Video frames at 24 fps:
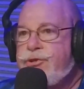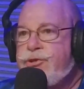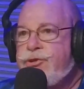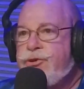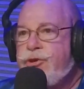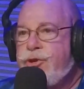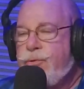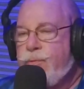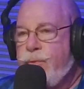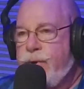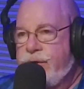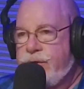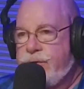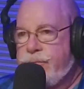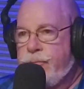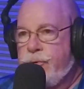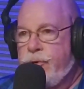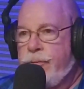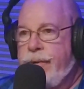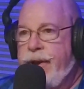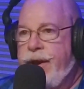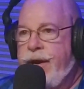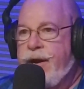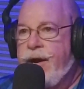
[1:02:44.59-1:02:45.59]
Judy went to
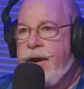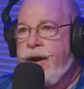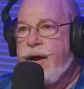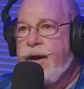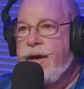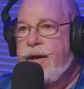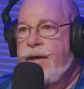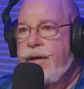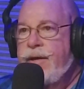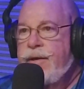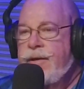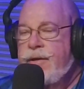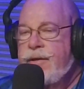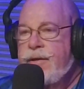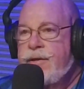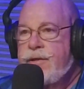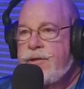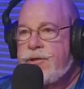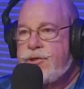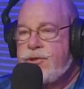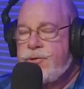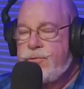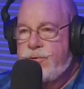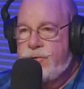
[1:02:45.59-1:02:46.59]
Burbank High.
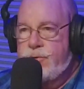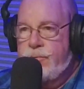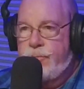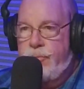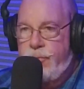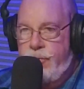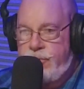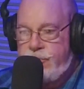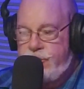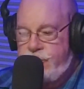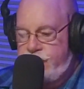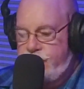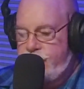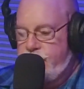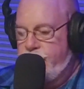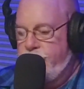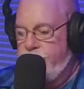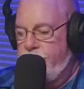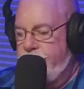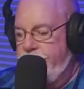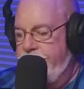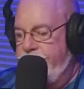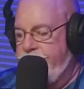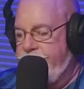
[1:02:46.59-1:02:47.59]
She's a
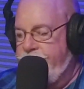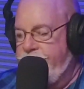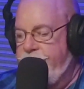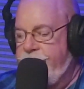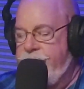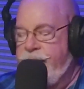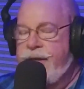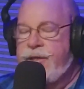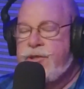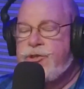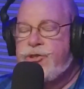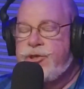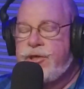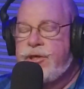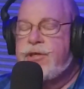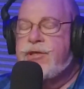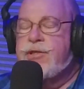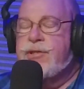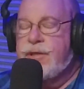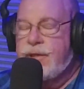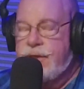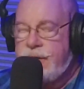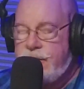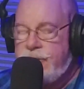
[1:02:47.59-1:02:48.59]
Burbank kid, and she
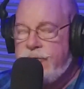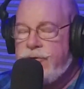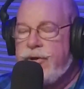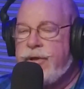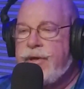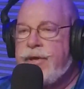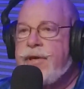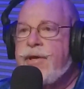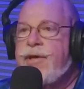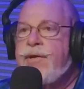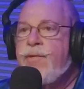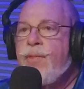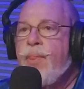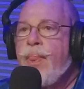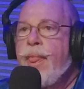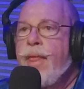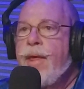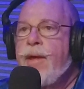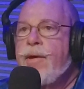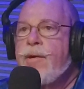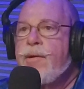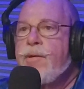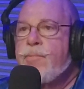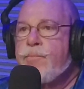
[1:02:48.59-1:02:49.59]
has literally
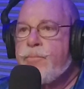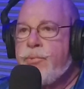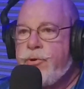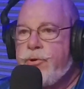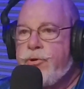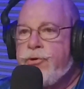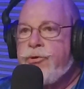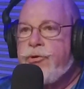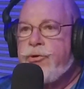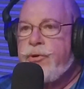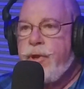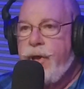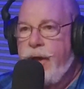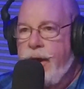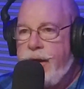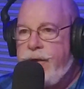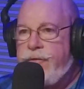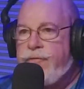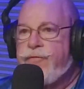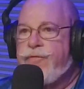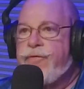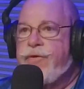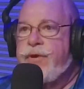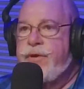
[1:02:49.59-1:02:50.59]
put her
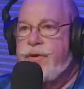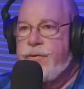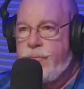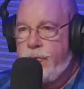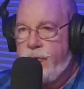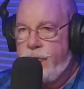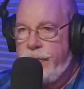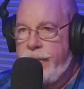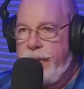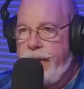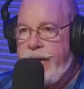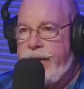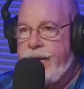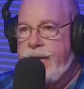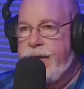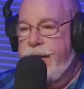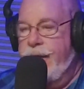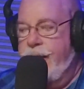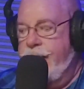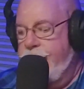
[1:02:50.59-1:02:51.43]
life into Burbank.